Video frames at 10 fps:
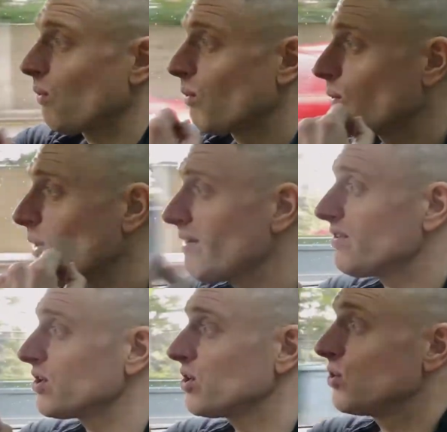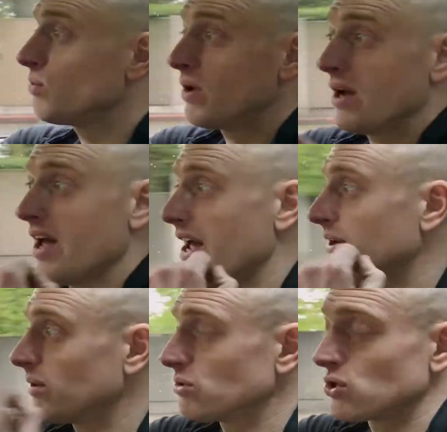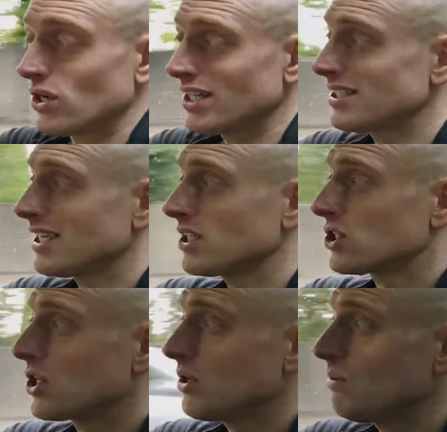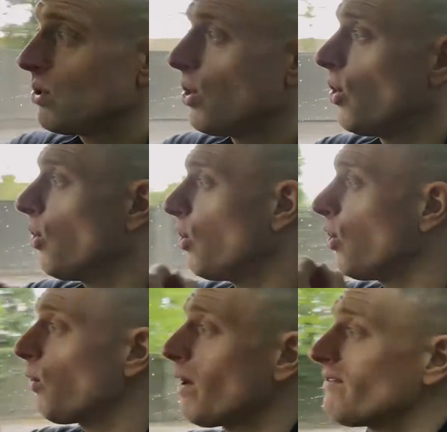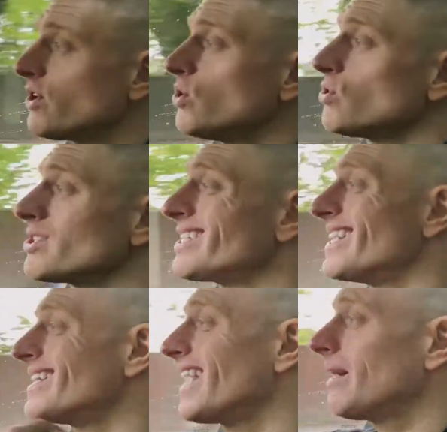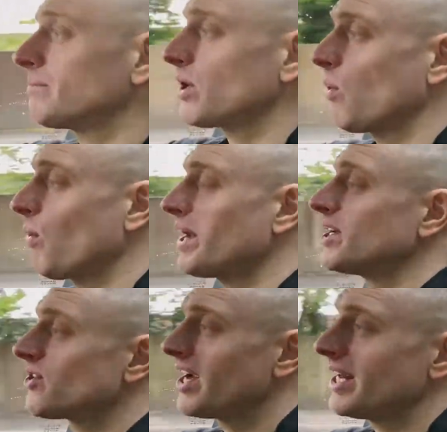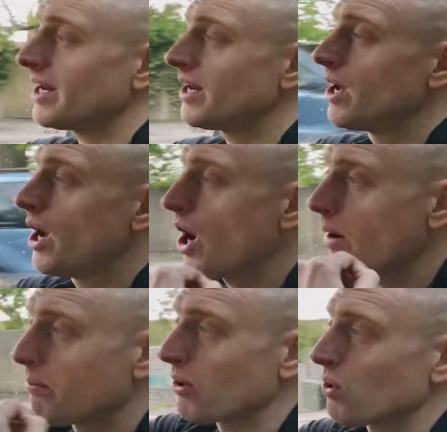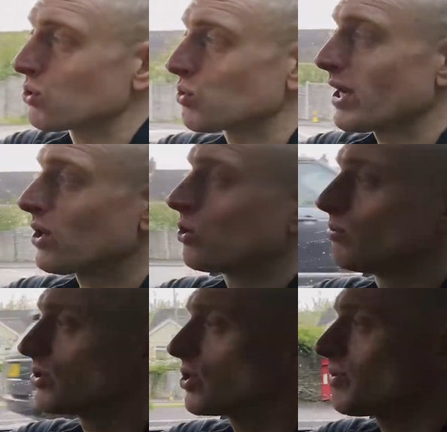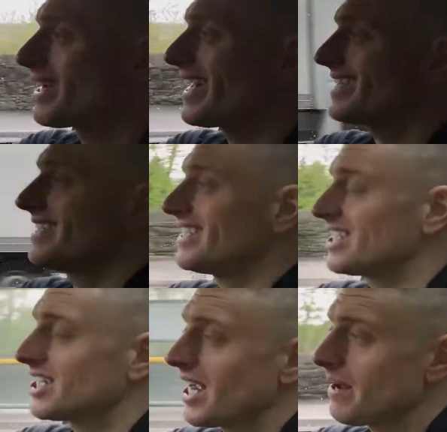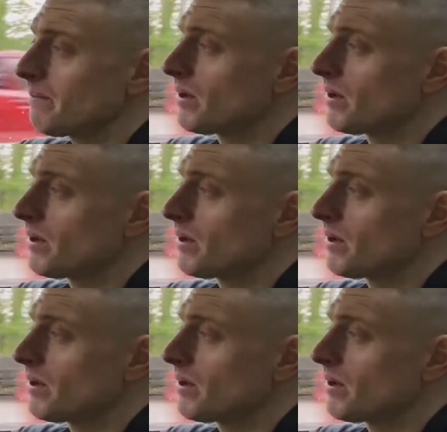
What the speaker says: whether you end up joining THQ or whether you just adapt a weight training approach when it comes to getting in shape.